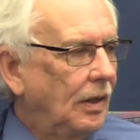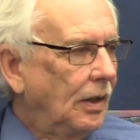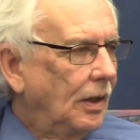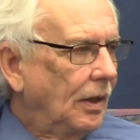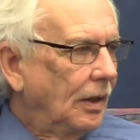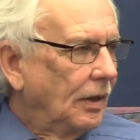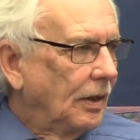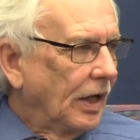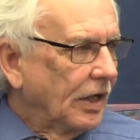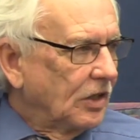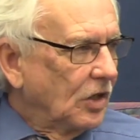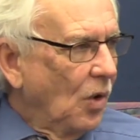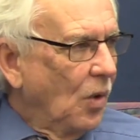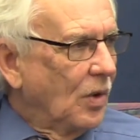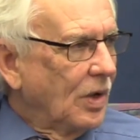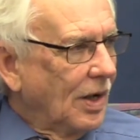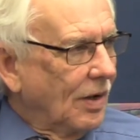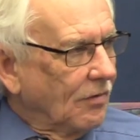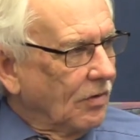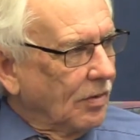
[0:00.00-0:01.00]
Like, no
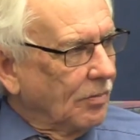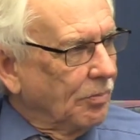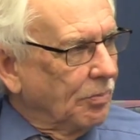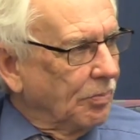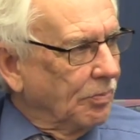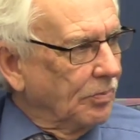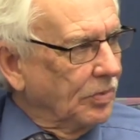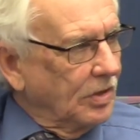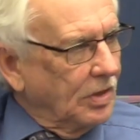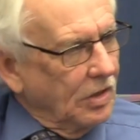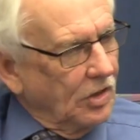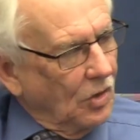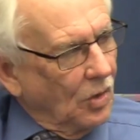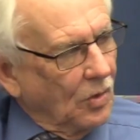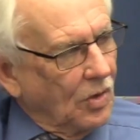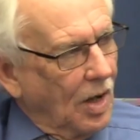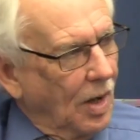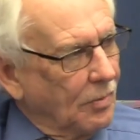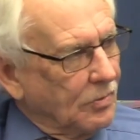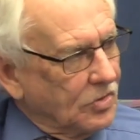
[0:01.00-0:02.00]
one ever
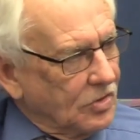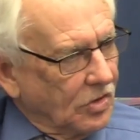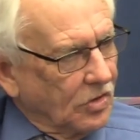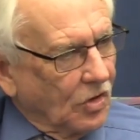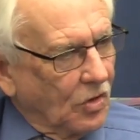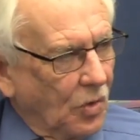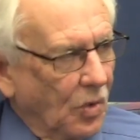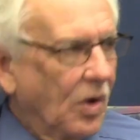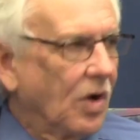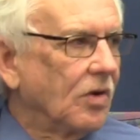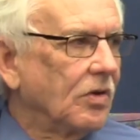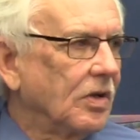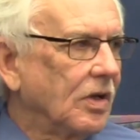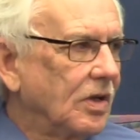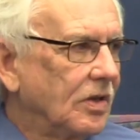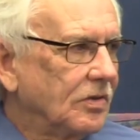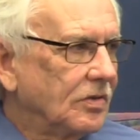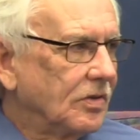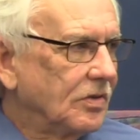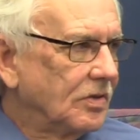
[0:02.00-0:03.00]
comes to the career
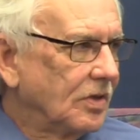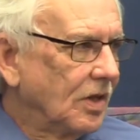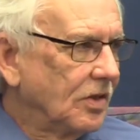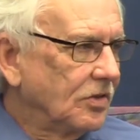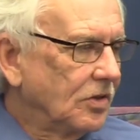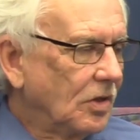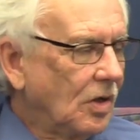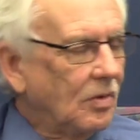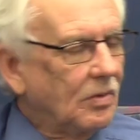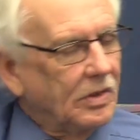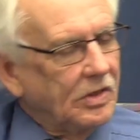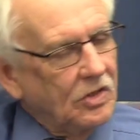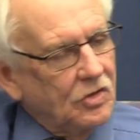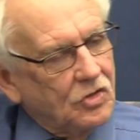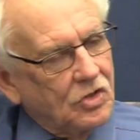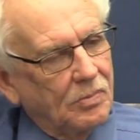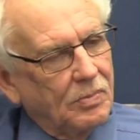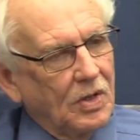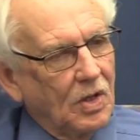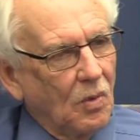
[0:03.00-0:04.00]
days and says, you know what, you
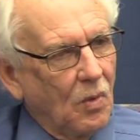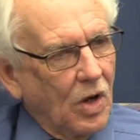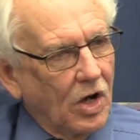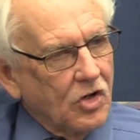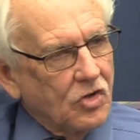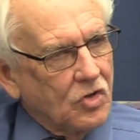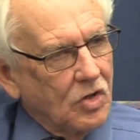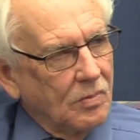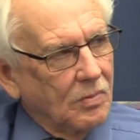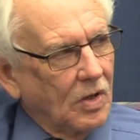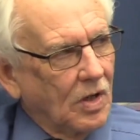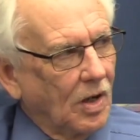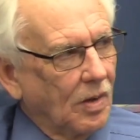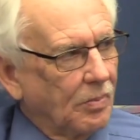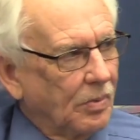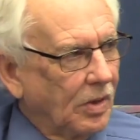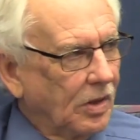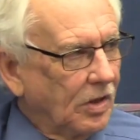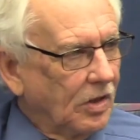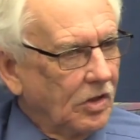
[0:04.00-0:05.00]
should be a water treatment
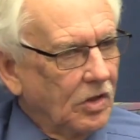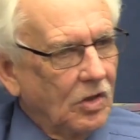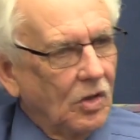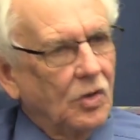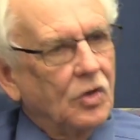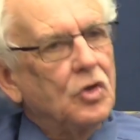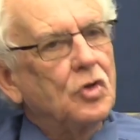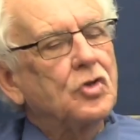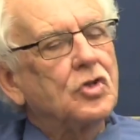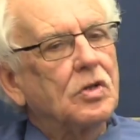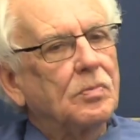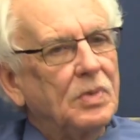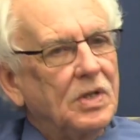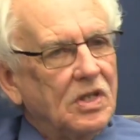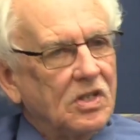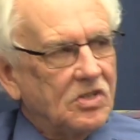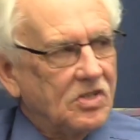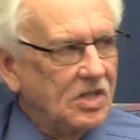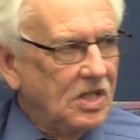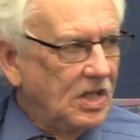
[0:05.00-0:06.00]
operator. You should be
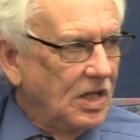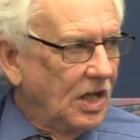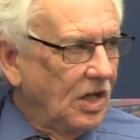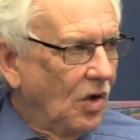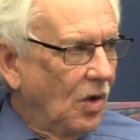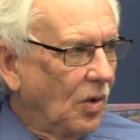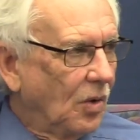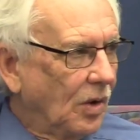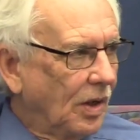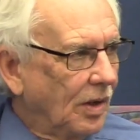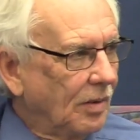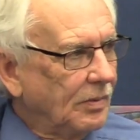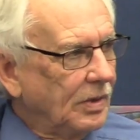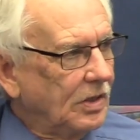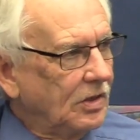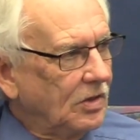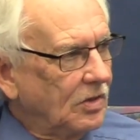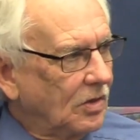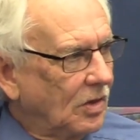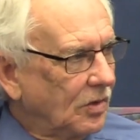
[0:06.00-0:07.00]
a CEO. I
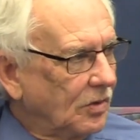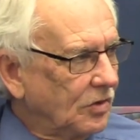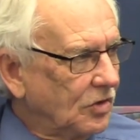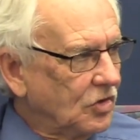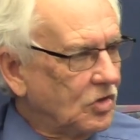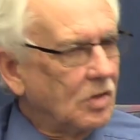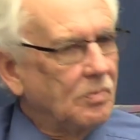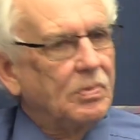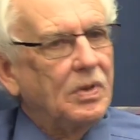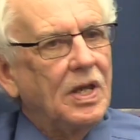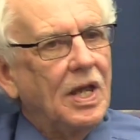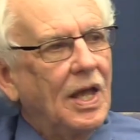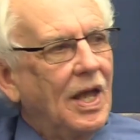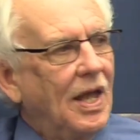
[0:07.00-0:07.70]
mean, you should be.